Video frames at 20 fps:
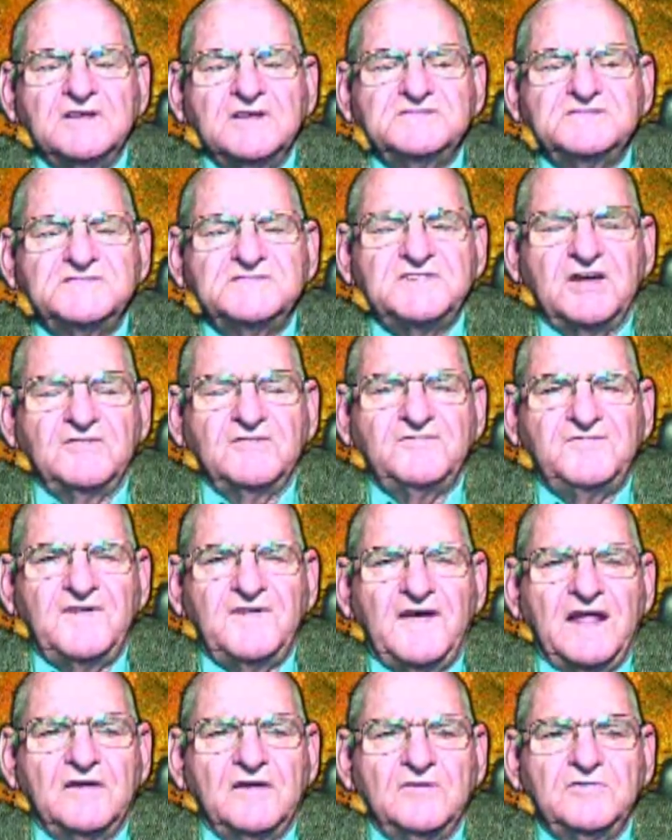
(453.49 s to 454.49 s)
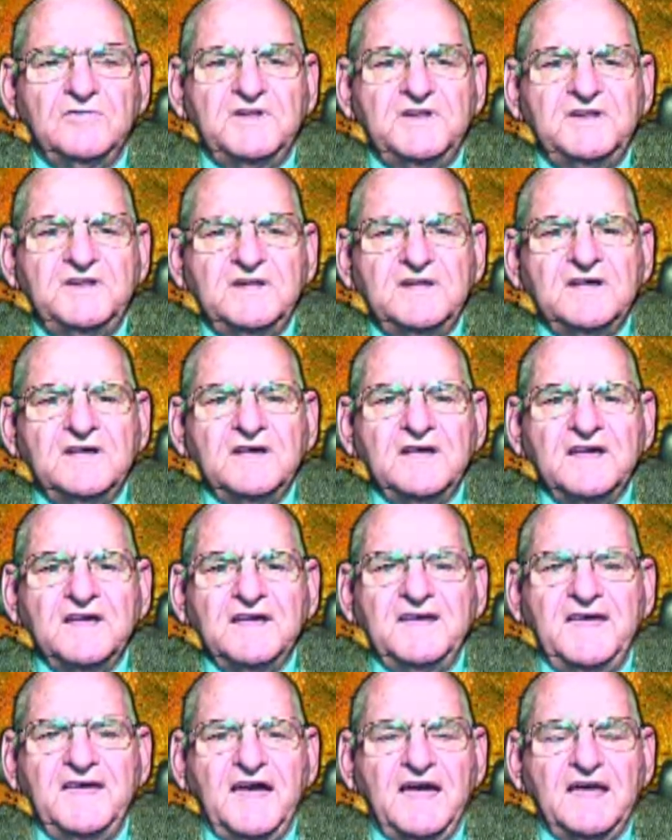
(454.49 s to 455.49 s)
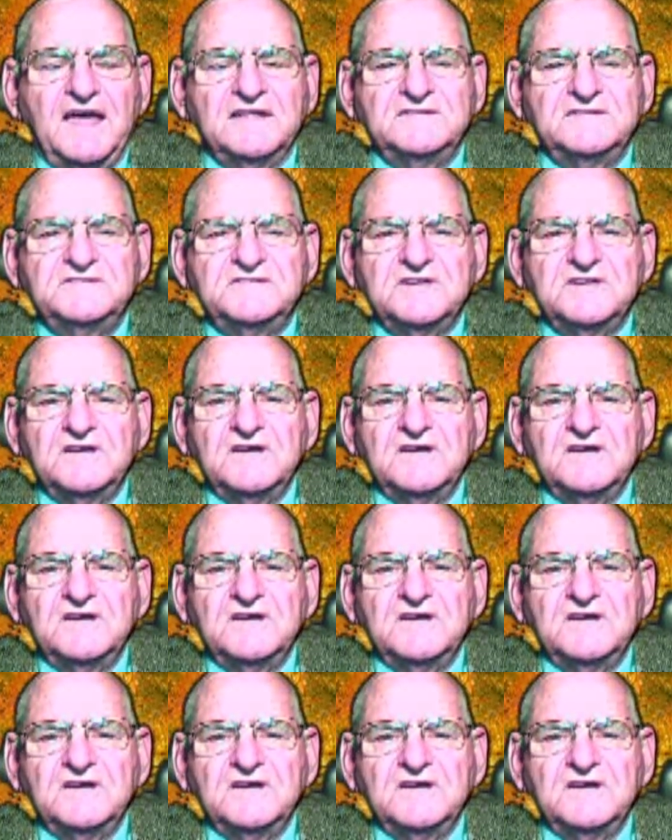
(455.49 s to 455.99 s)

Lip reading: Start following God's